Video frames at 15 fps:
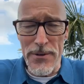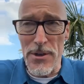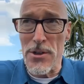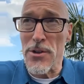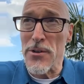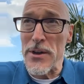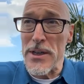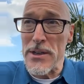
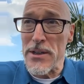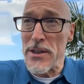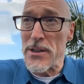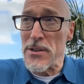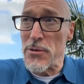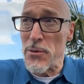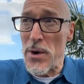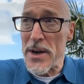1
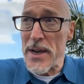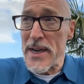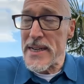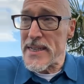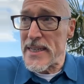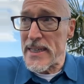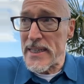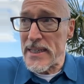Corinthians
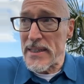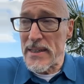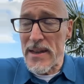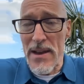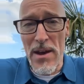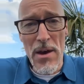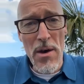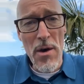1:18.
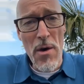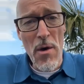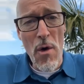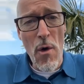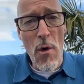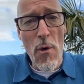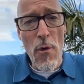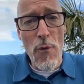
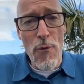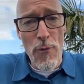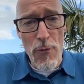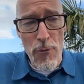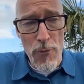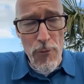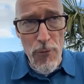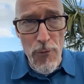
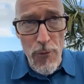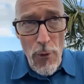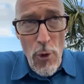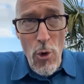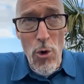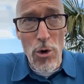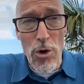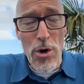
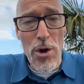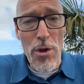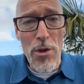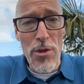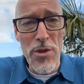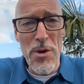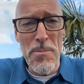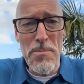For
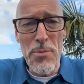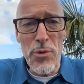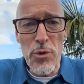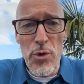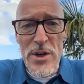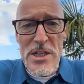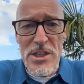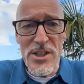the
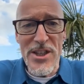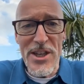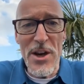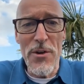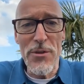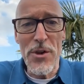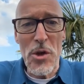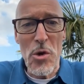
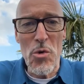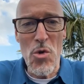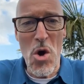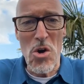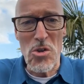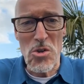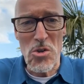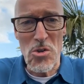preaching of the
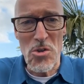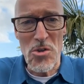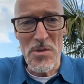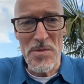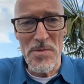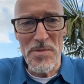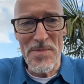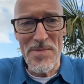
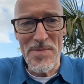cross,